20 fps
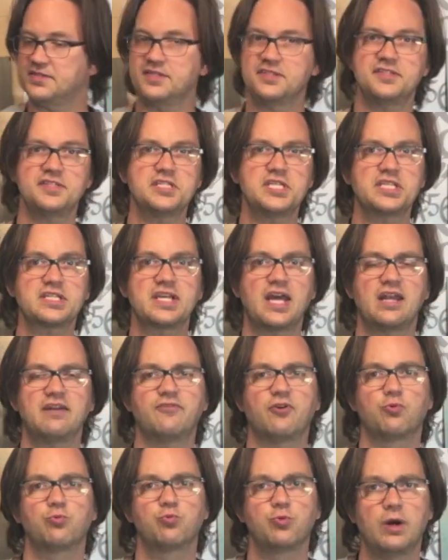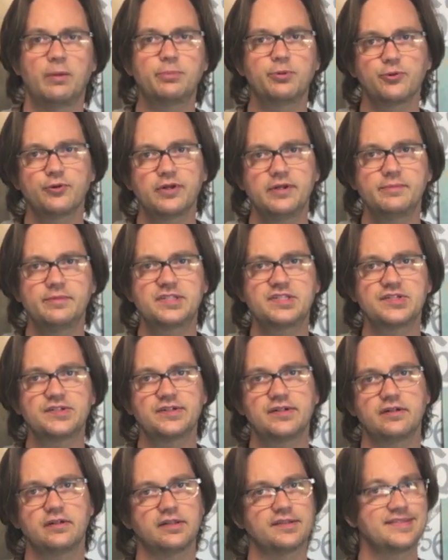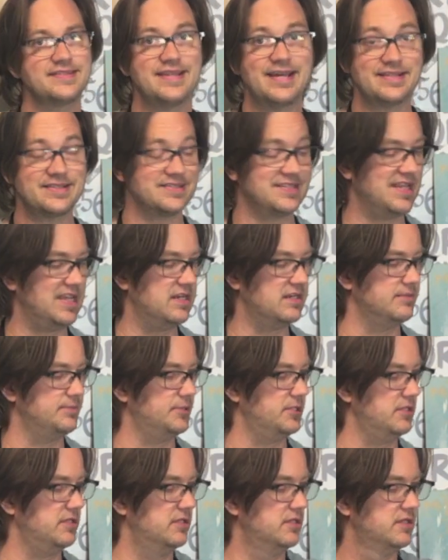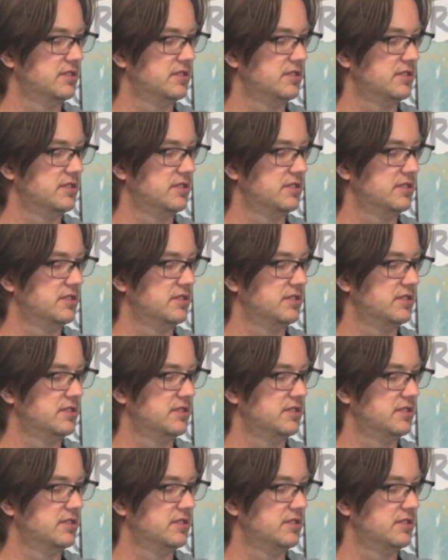since this is kind of a rubbery material, it's not sandable.